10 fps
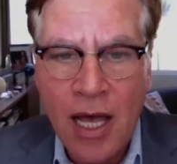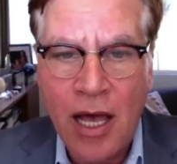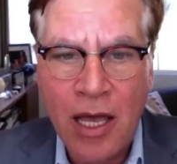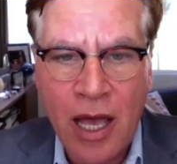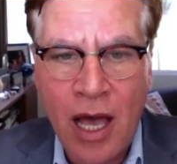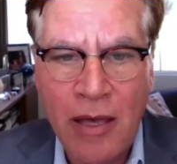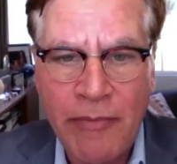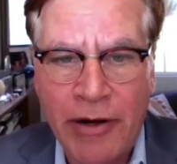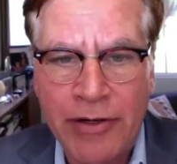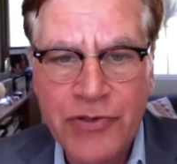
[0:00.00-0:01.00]
Hi,
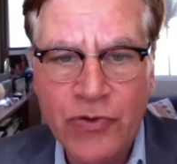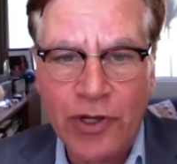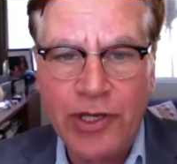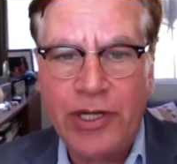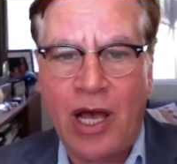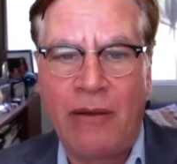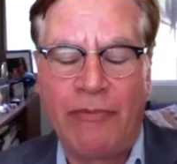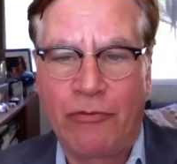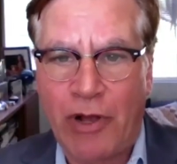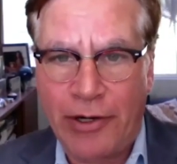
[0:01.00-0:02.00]
I'm Aaron Sorkin.
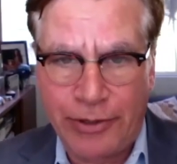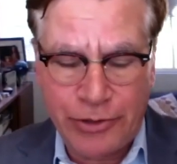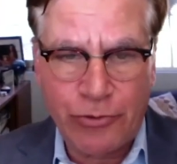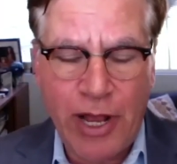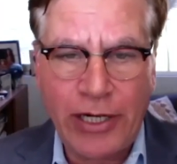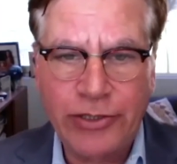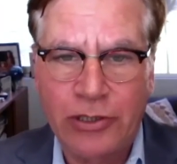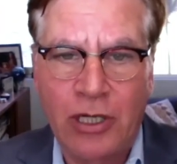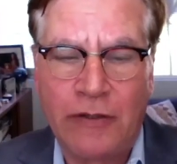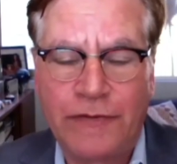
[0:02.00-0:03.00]
I'm the writer and
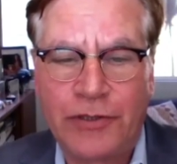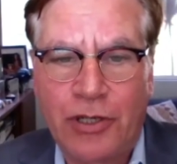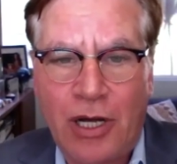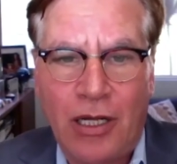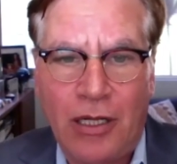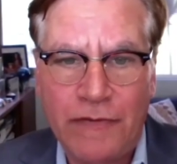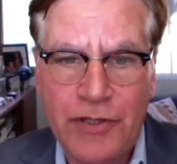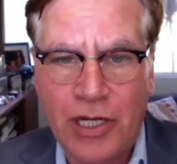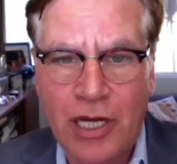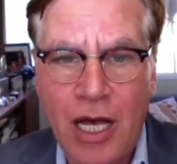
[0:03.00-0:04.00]
director of The Trial of the
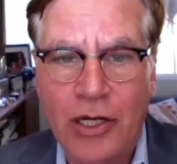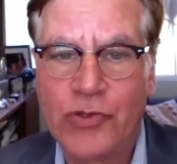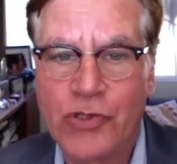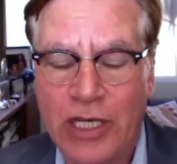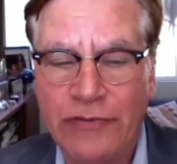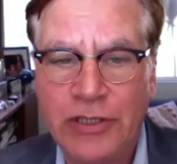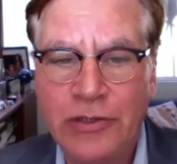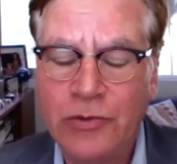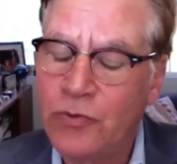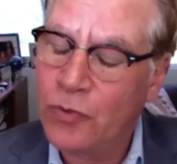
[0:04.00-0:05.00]
Chicago
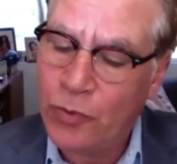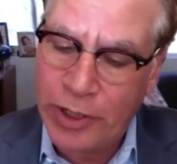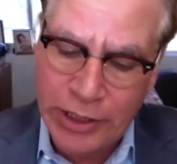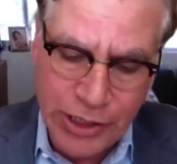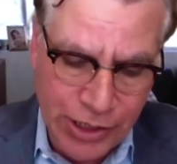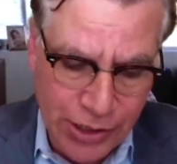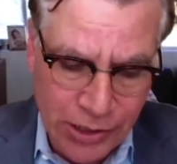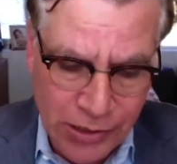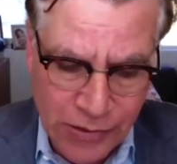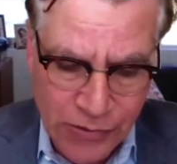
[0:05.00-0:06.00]
Seven, which
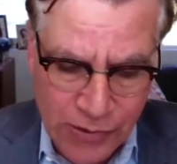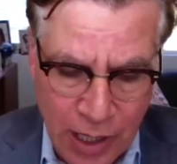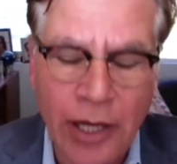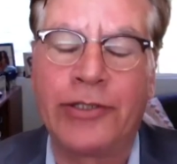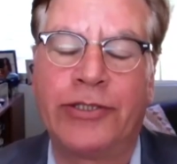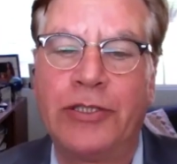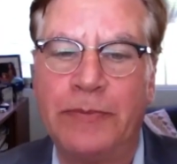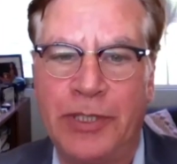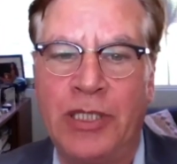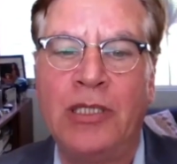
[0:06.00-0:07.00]
is honored to
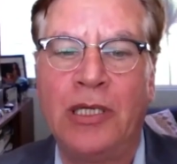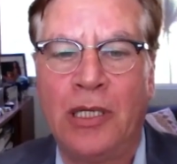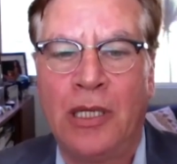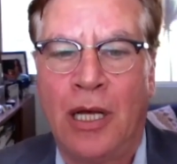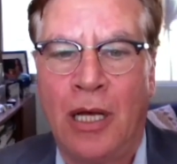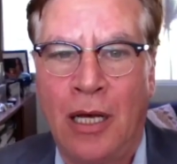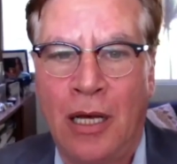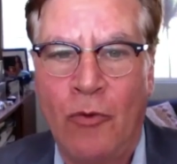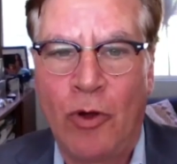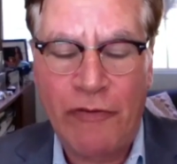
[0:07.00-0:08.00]
be
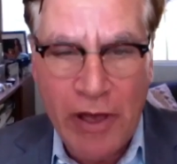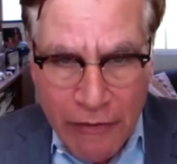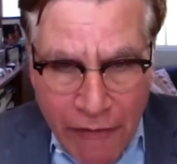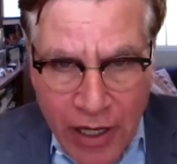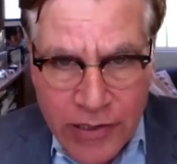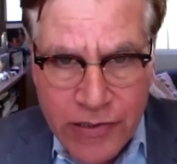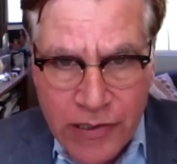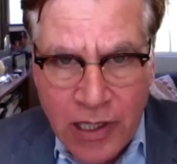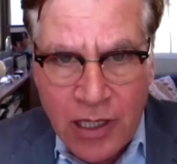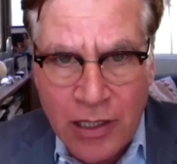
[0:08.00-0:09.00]
uh, one of
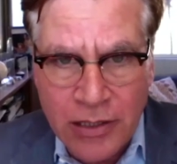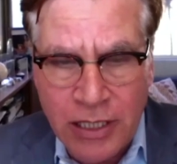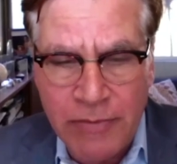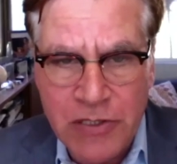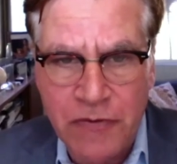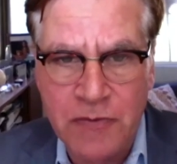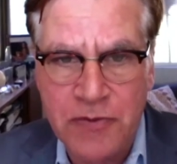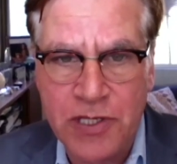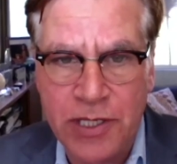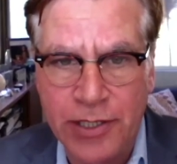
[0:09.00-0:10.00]
AFI's uh, 10 Best
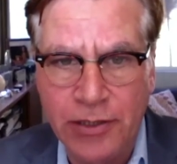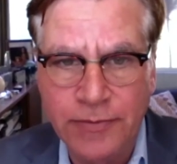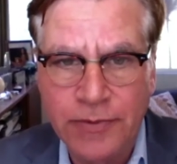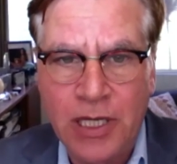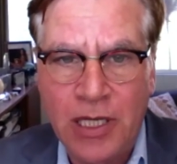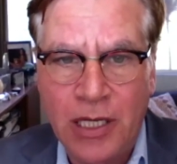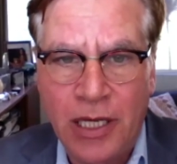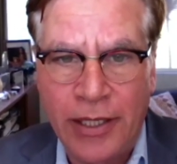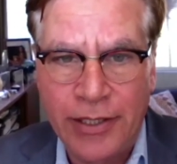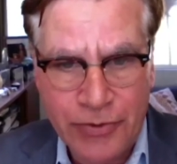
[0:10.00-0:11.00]
Films of the Year,
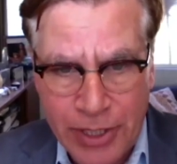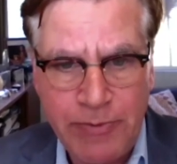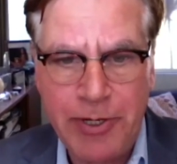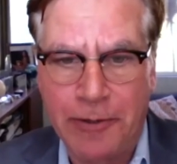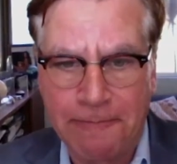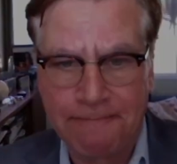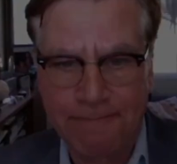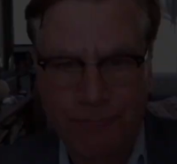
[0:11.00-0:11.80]
and it's great to be here.